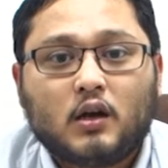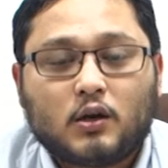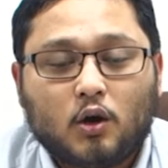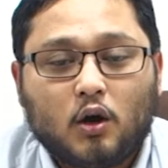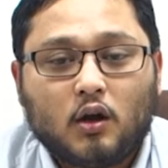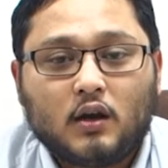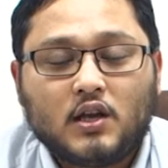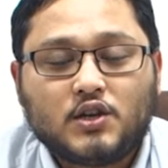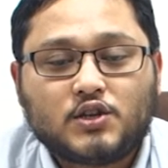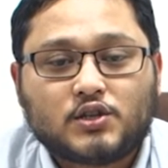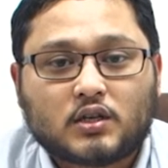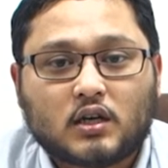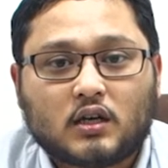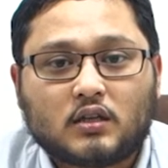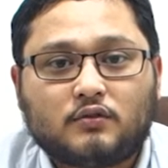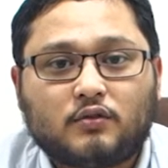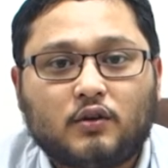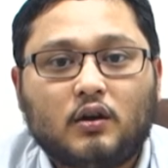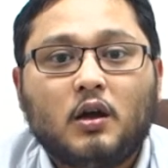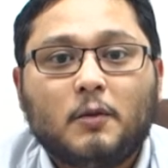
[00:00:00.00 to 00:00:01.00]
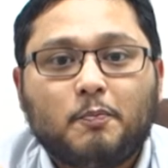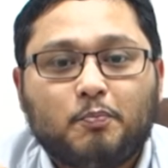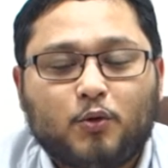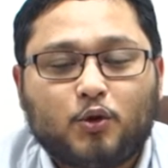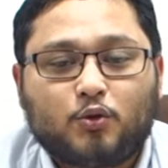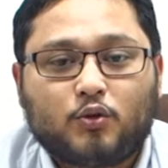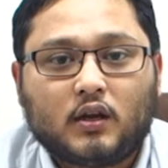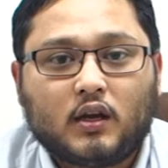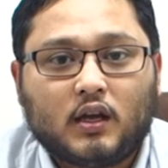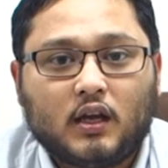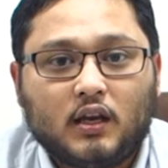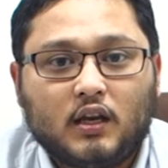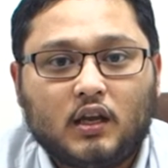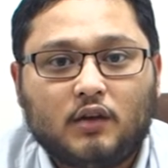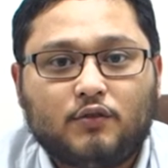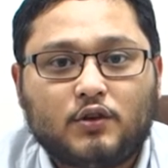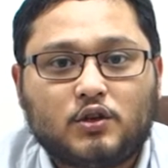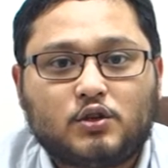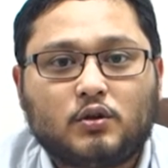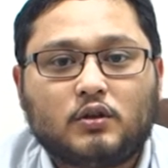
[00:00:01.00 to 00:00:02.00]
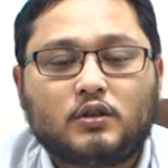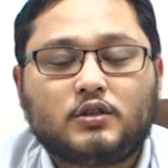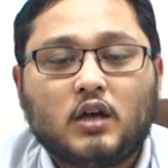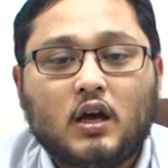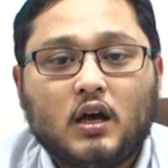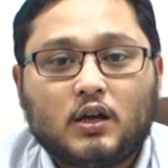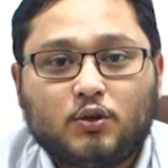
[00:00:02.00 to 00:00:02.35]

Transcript: knowledge transfer between individuals